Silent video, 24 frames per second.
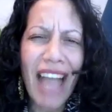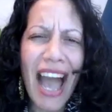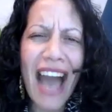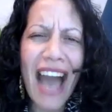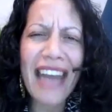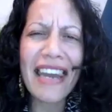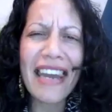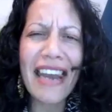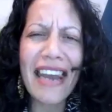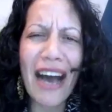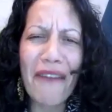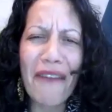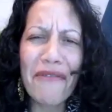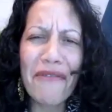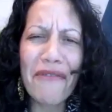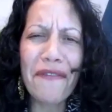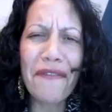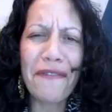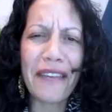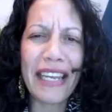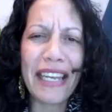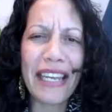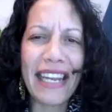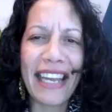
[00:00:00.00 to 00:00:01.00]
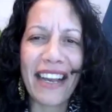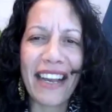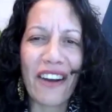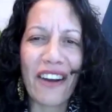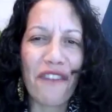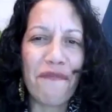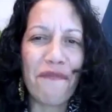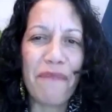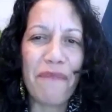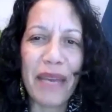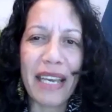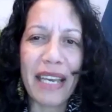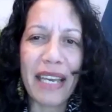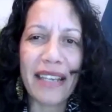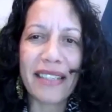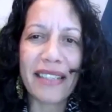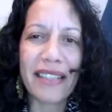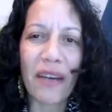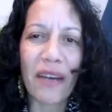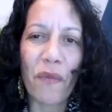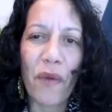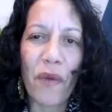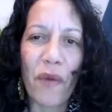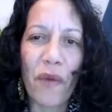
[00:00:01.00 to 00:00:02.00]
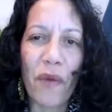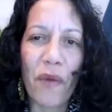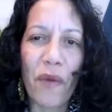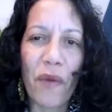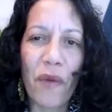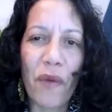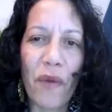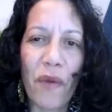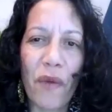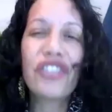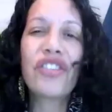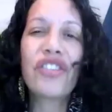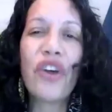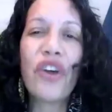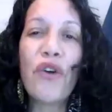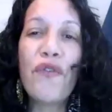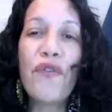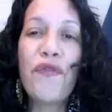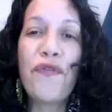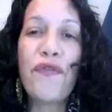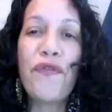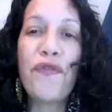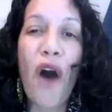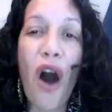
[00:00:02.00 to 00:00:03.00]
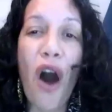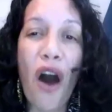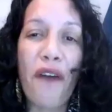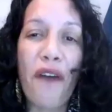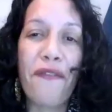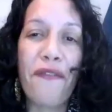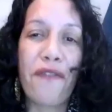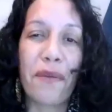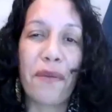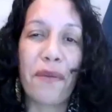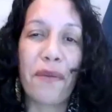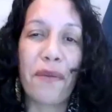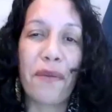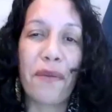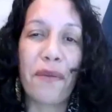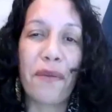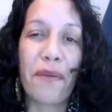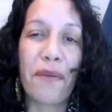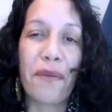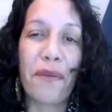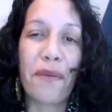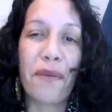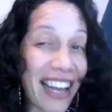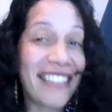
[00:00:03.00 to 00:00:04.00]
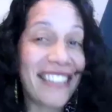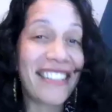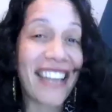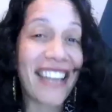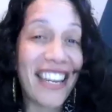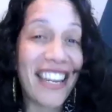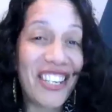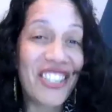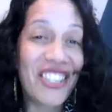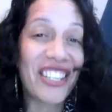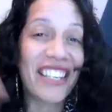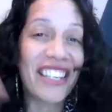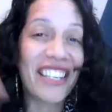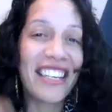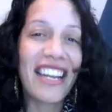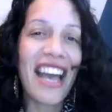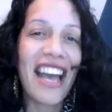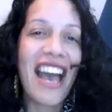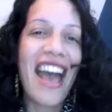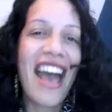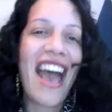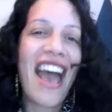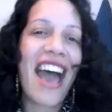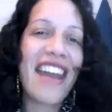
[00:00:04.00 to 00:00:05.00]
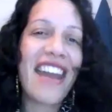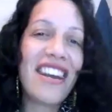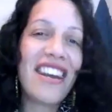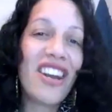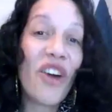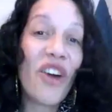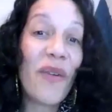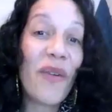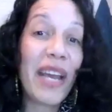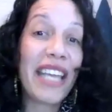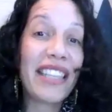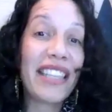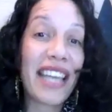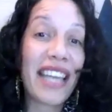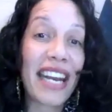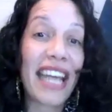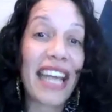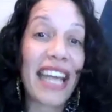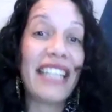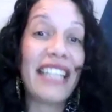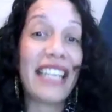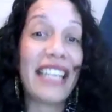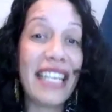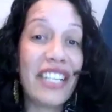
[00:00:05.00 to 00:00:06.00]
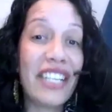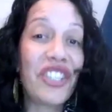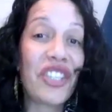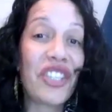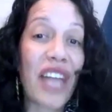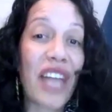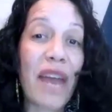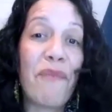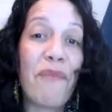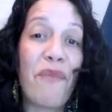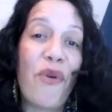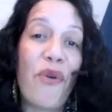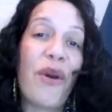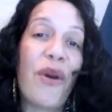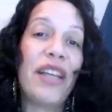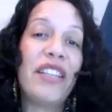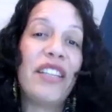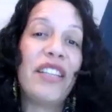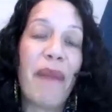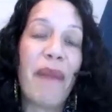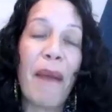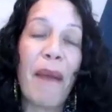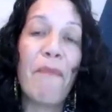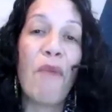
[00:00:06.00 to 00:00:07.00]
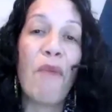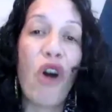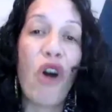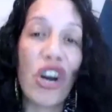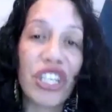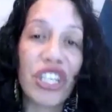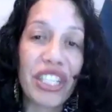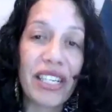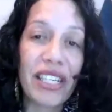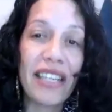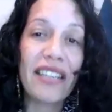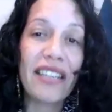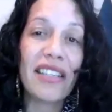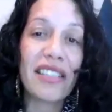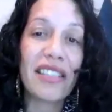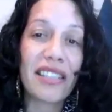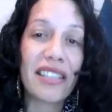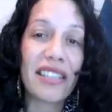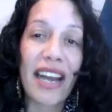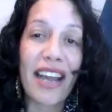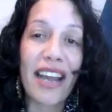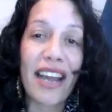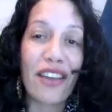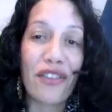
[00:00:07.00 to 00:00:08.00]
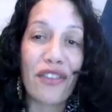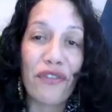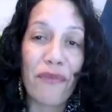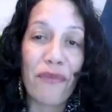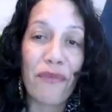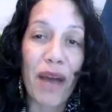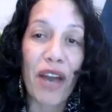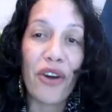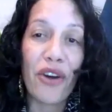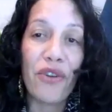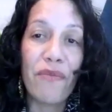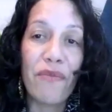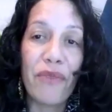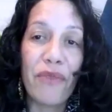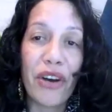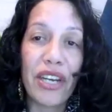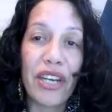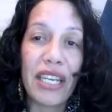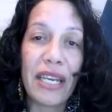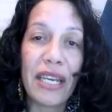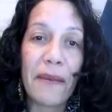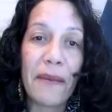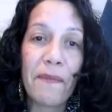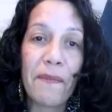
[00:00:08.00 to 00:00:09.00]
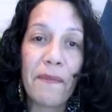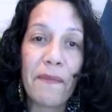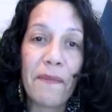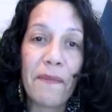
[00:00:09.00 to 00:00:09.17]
I love the feeling of being somewhere so far from civilization and knowing that I'd reached that point by marshaling the strength of my own body.